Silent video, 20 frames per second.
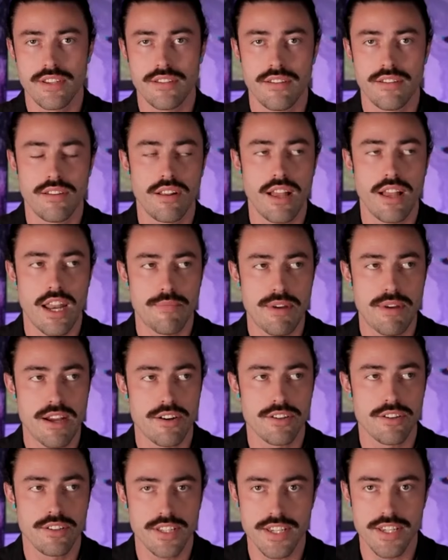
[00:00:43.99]
and a lot of my
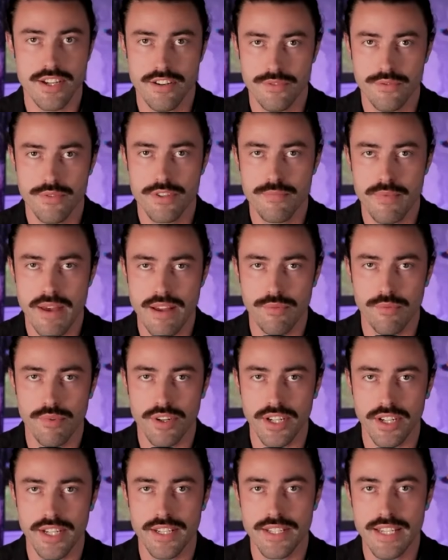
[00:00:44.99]
early years were spent
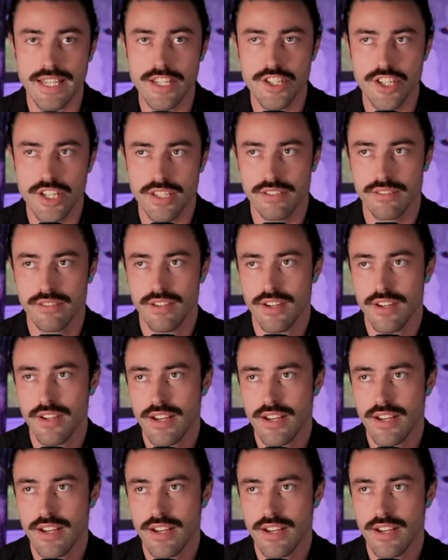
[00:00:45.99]
working and teaching